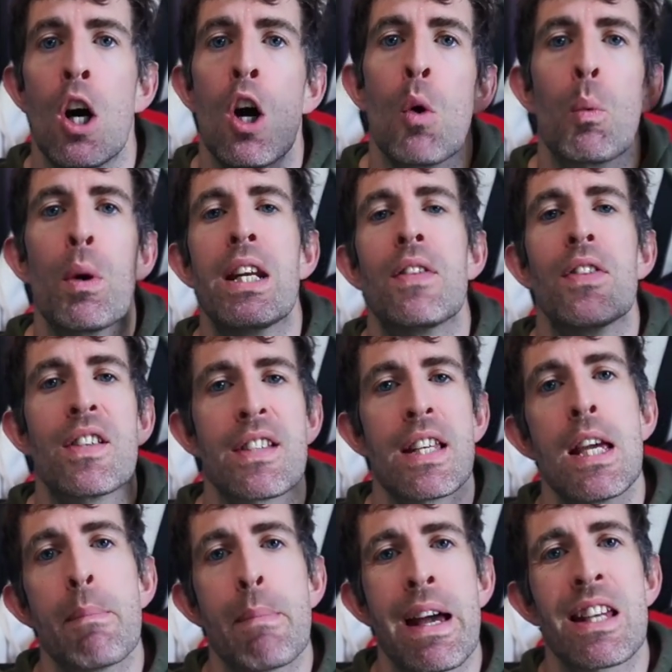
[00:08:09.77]
we need the
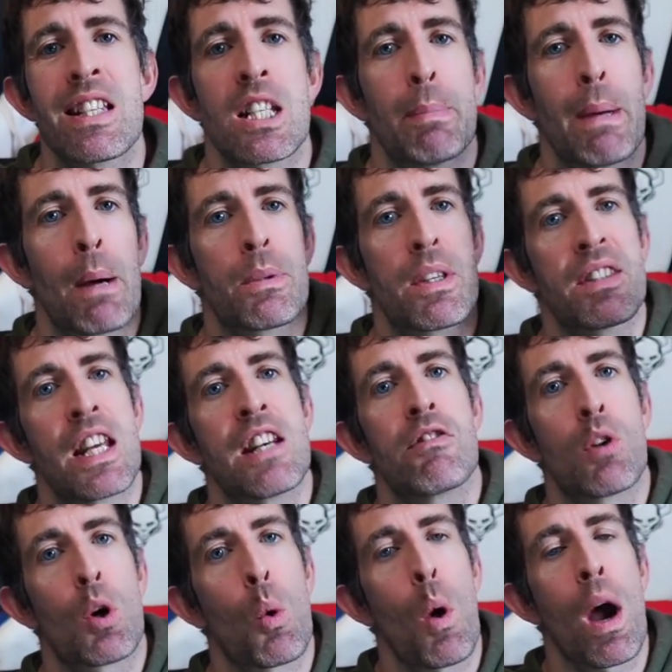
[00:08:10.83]
CMS to be able to send a
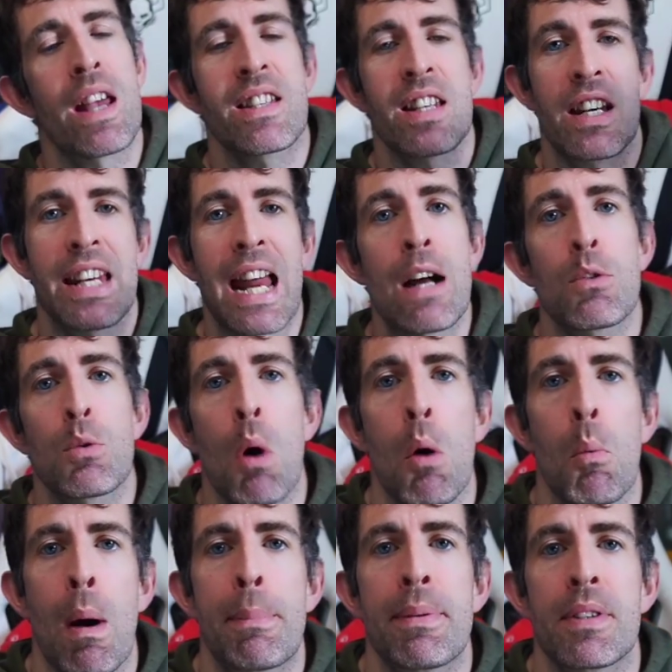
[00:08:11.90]
request down to our
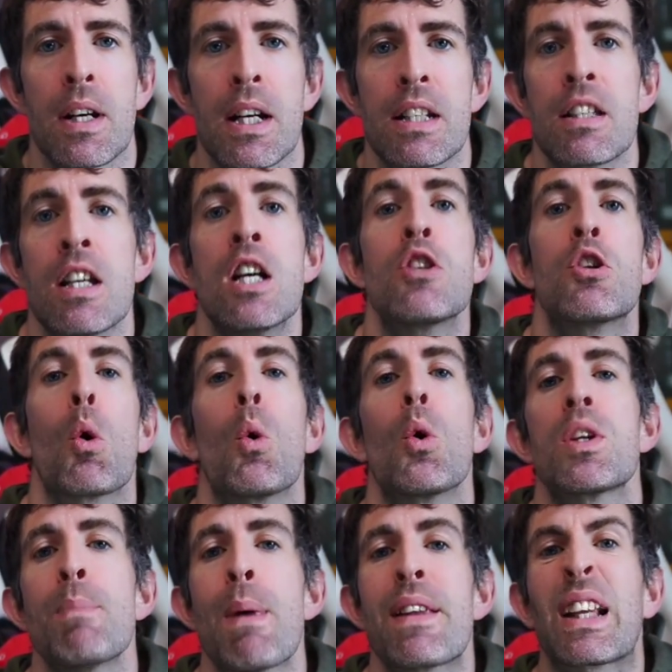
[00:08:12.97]
website to
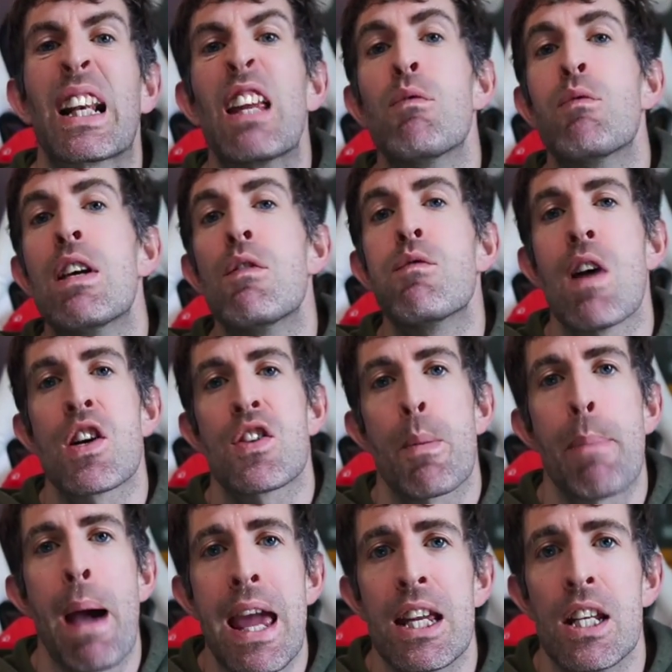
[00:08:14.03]
automatically refresh the
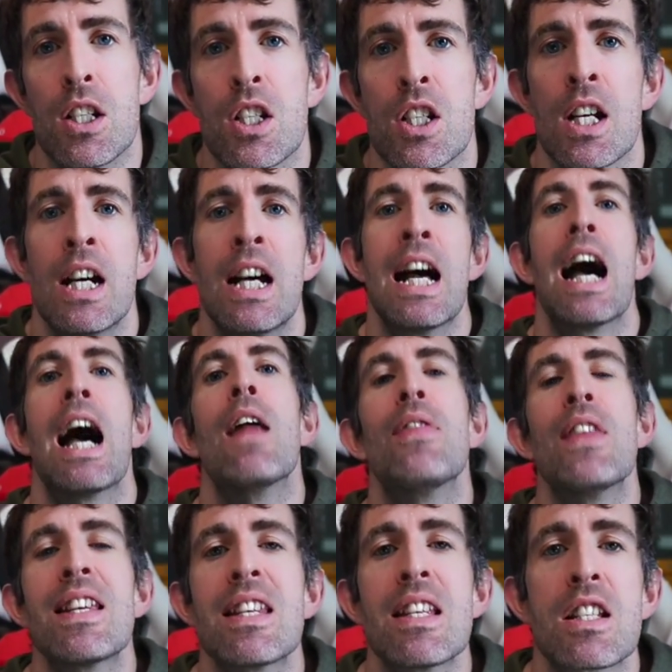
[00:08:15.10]
page. And
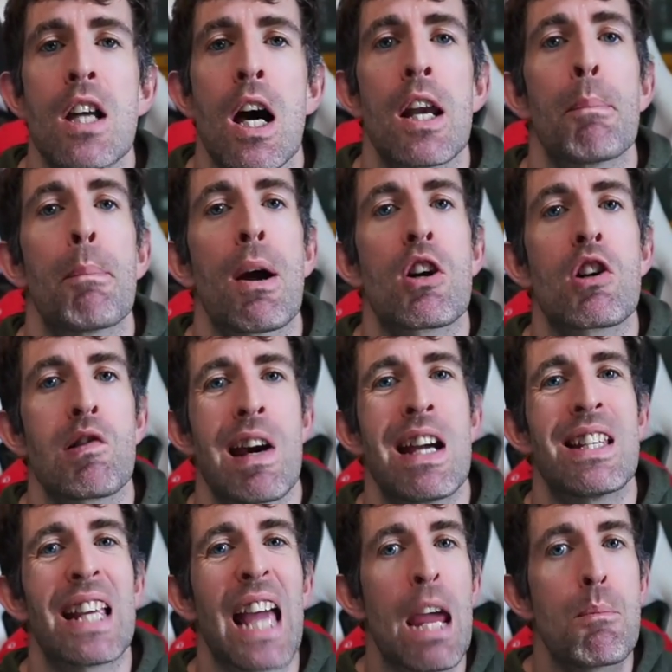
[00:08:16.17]
this is done by
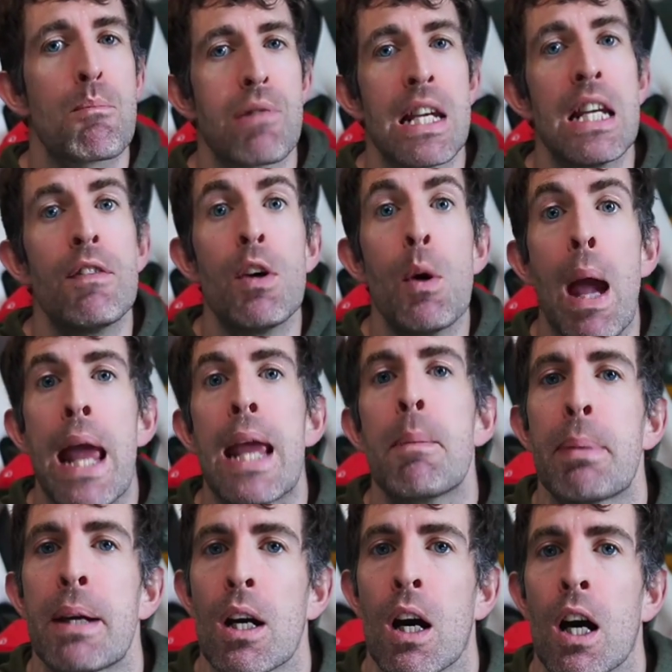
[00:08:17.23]
creating a preview
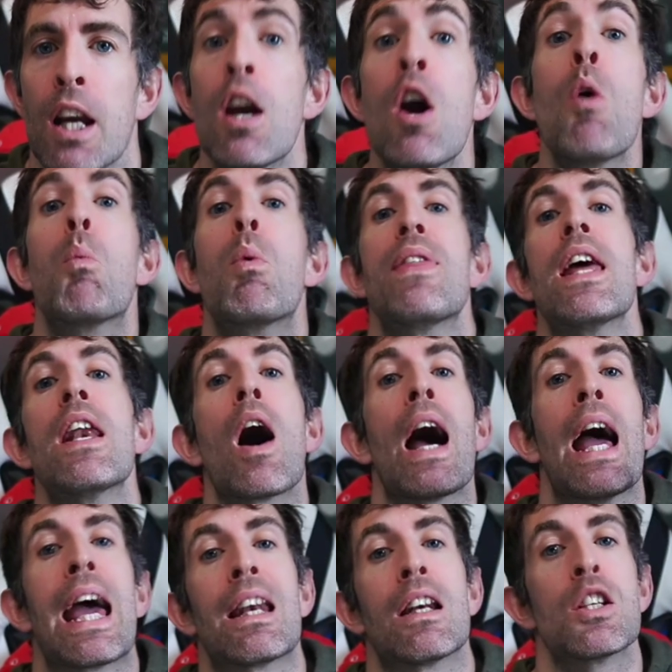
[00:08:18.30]
API within our
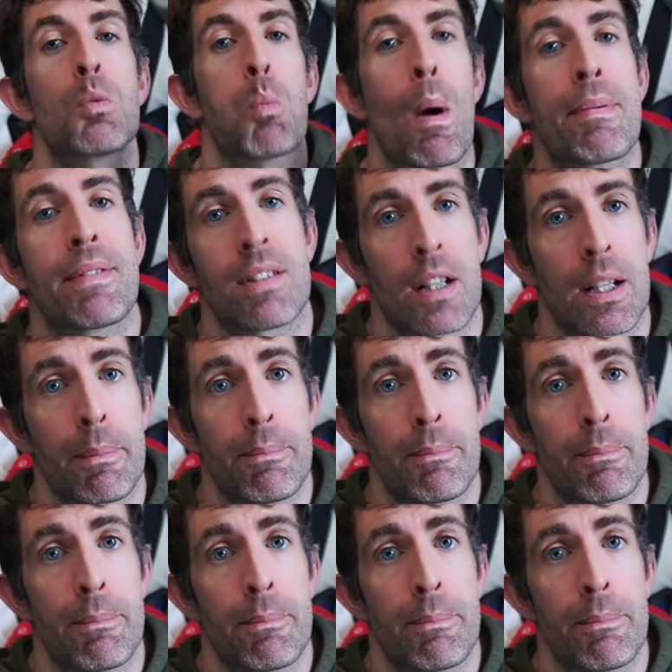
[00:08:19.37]
headless website.